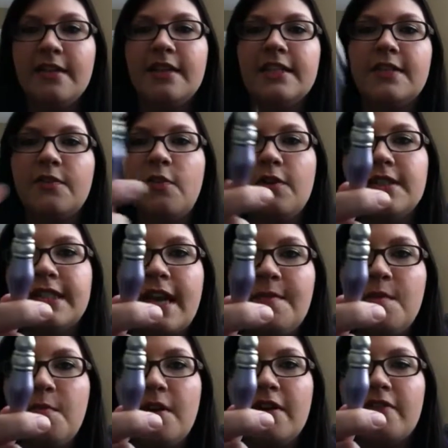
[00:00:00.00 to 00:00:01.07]
This, of course, came
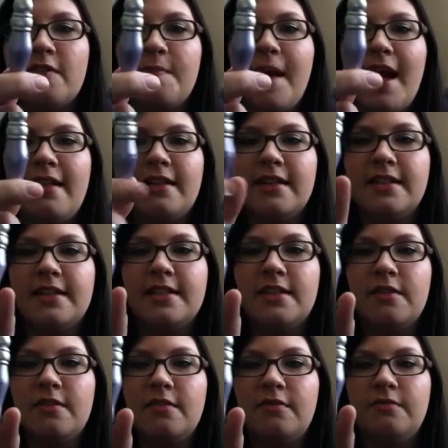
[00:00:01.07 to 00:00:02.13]
in one of the palettes,
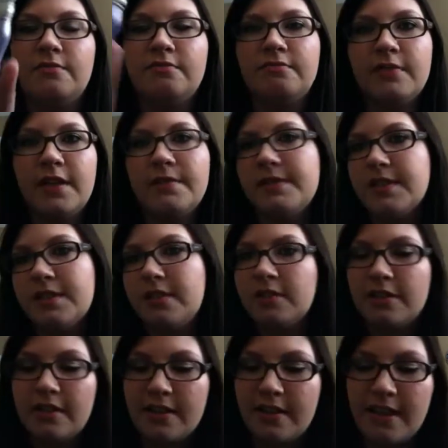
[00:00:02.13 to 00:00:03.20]
so it was
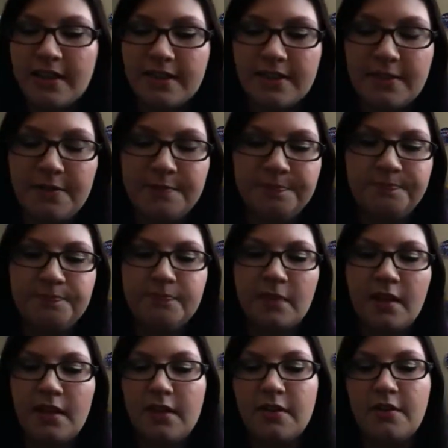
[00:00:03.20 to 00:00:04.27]
included in that, so
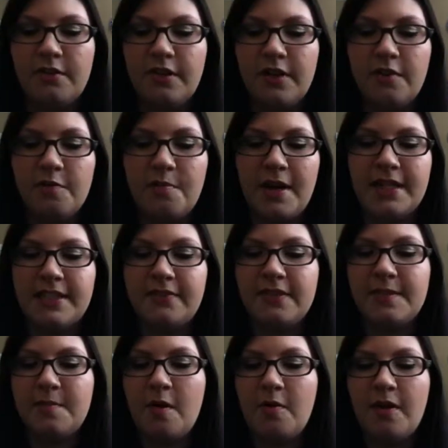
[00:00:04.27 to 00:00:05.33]
don't really know the price of a
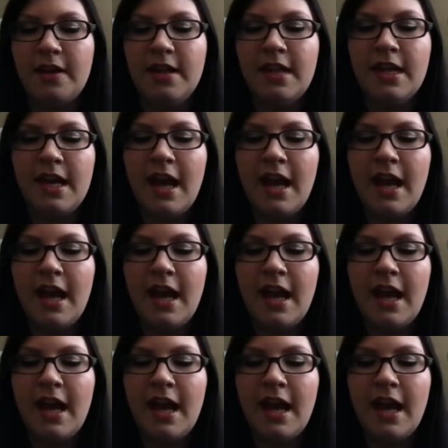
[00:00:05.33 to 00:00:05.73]
small one.